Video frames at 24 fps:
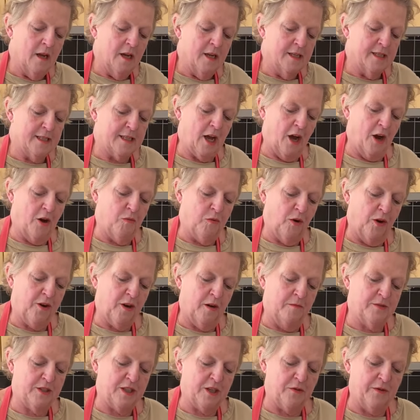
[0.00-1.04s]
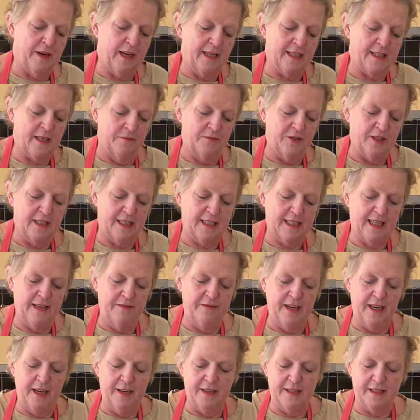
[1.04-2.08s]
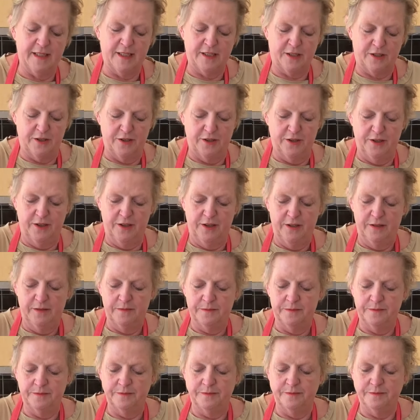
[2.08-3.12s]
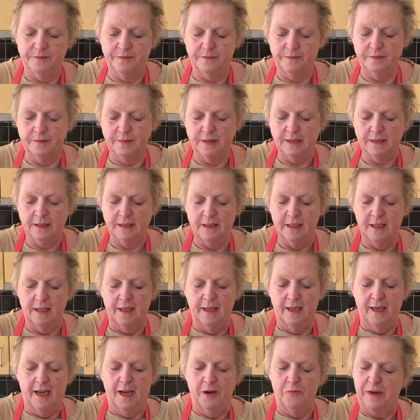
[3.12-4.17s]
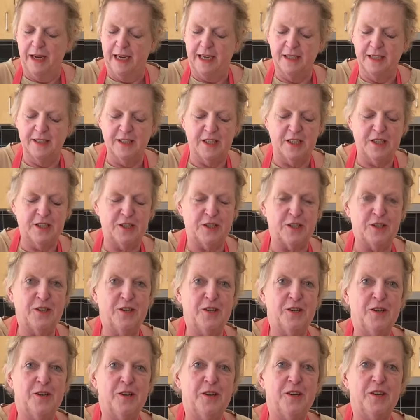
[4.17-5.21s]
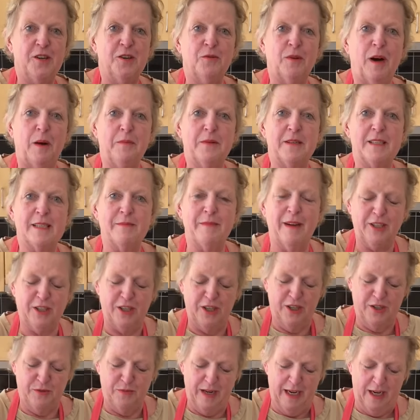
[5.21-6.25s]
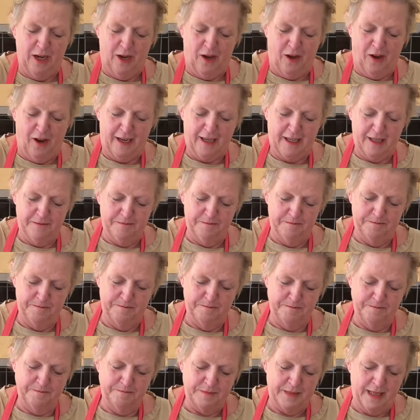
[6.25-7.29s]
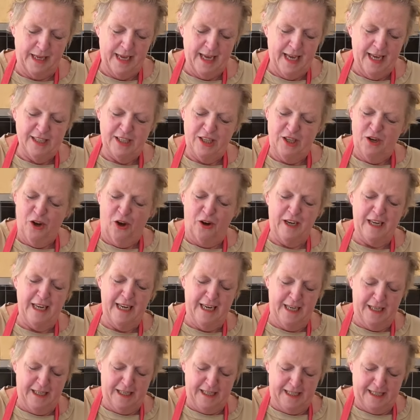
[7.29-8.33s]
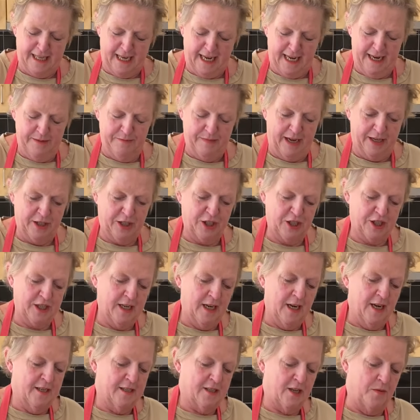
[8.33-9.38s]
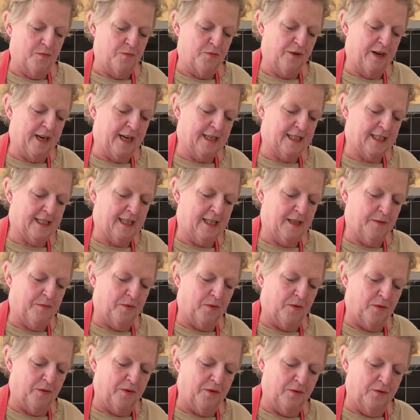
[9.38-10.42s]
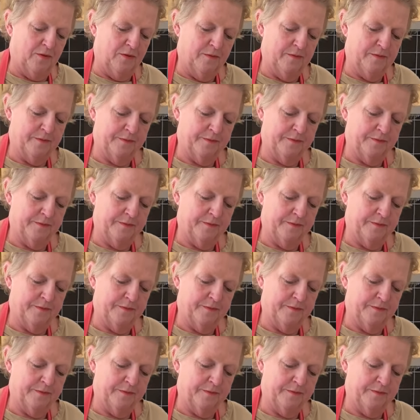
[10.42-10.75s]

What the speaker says: So what I'm doing is I'm just giving it a stir, and we can stir you up as much as we like. It's not here to say much. So bring it to the boil.